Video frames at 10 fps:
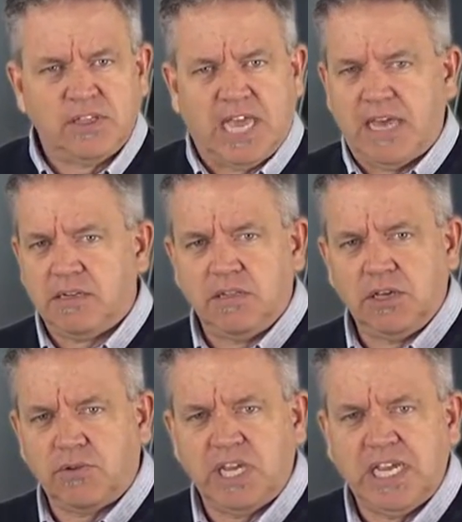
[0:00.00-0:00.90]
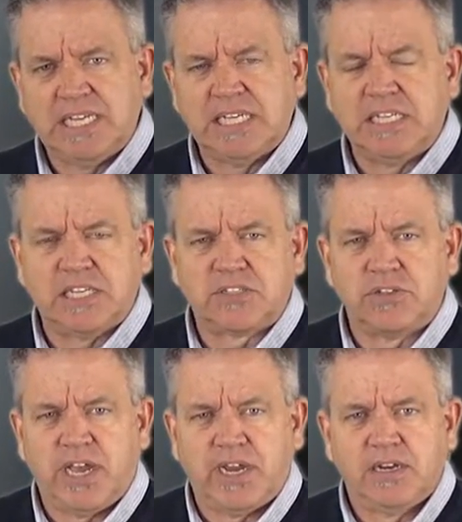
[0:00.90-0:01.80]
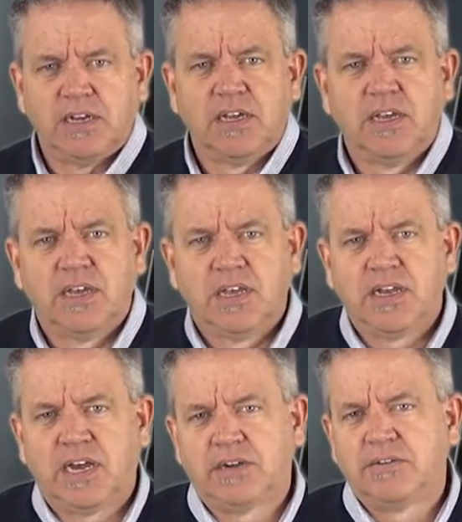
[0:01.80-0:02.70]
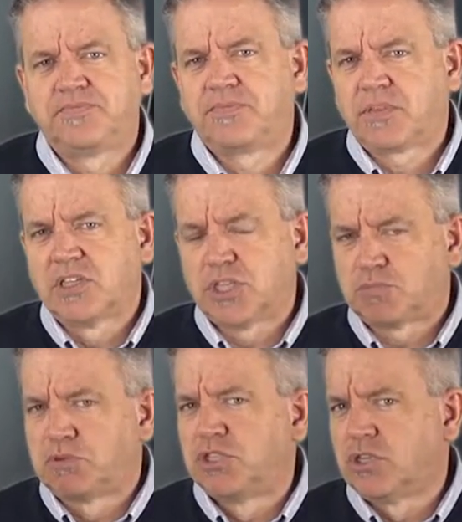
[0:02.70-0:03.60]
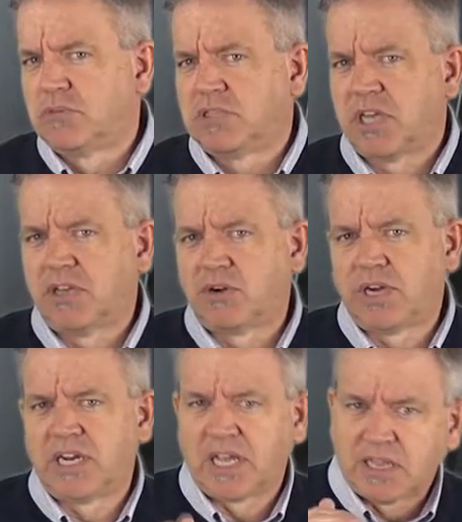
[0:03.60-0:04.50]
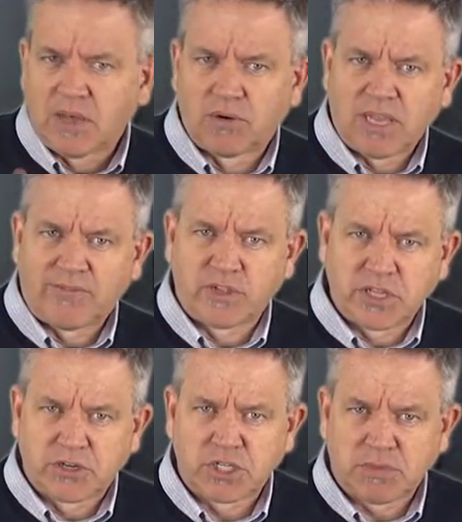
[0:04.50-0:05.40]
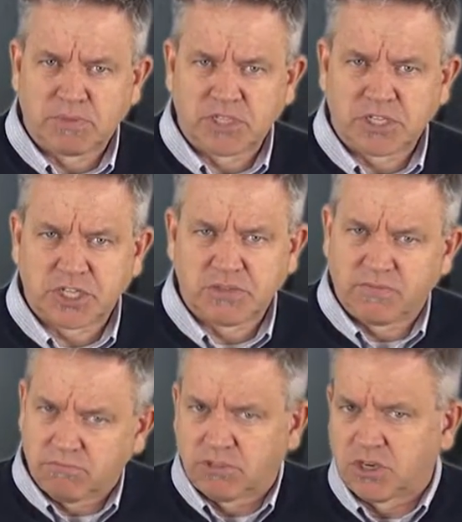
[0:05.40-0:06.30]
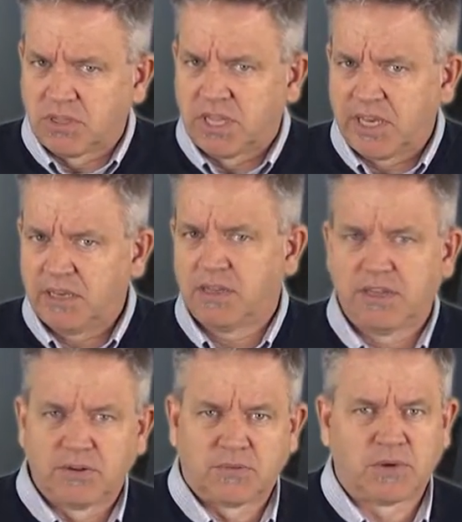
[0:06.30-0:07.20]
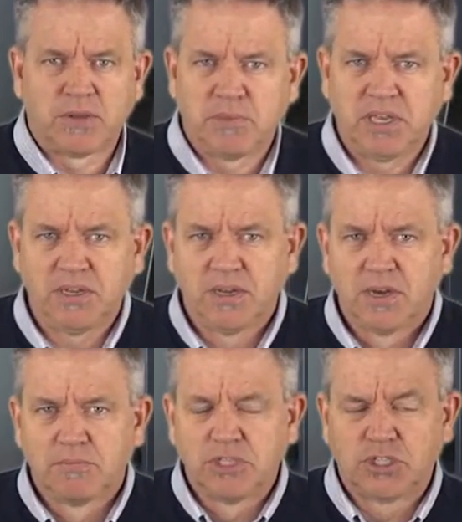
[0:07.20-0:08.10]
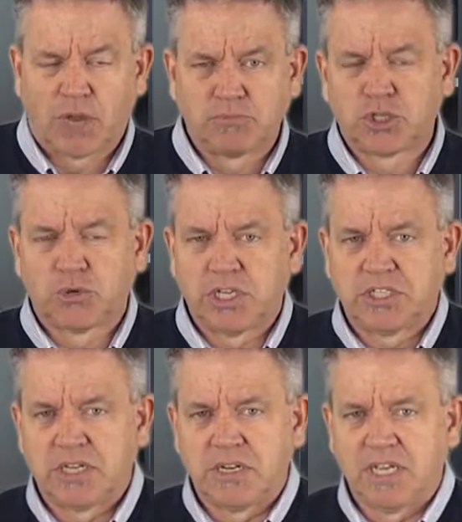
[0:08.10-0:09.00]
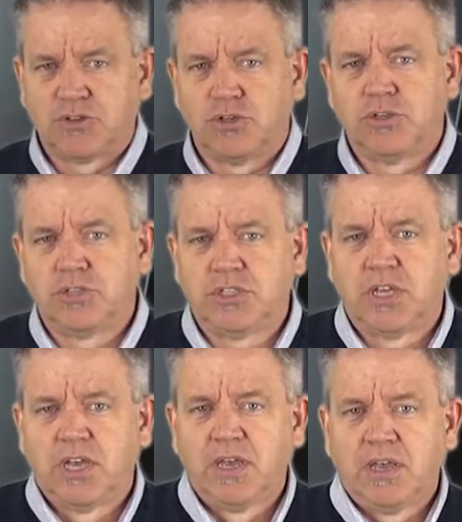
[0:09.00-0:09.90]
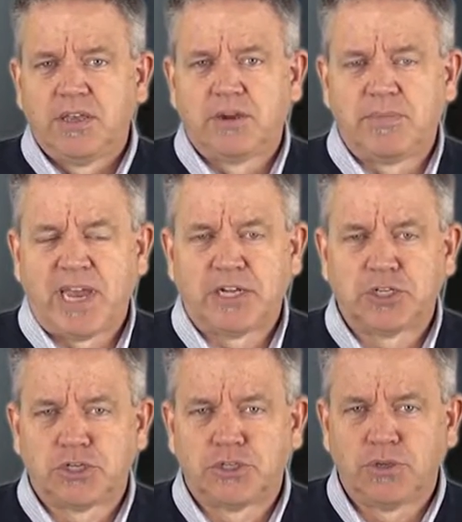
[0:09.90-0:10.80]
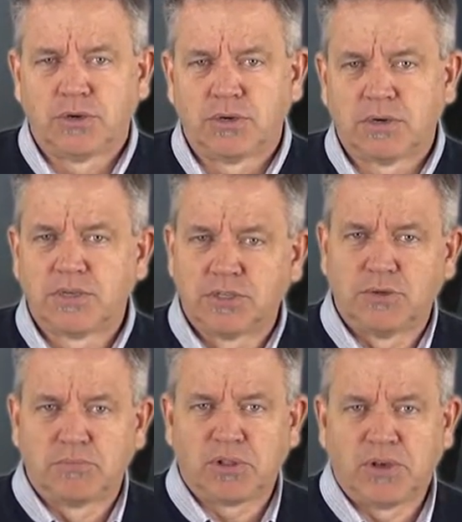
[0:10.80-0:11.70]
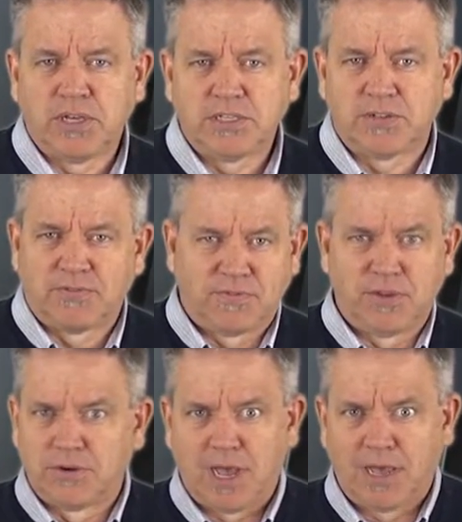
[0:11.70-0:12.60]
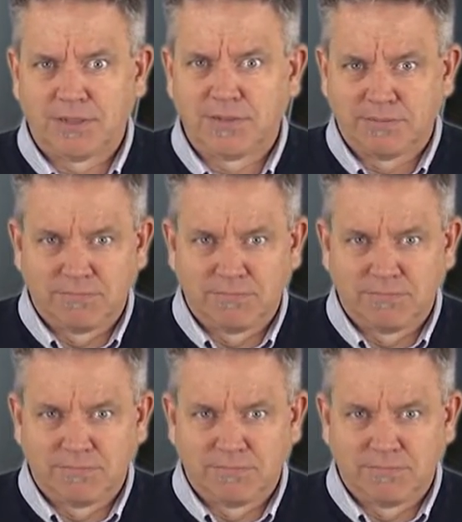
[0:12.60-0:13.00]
And look what he did yesterday. Now, this presumes that you're in a lower level leadership position. Certainly, you don't want to be presumptuous and introduce your manager to your employees if you're not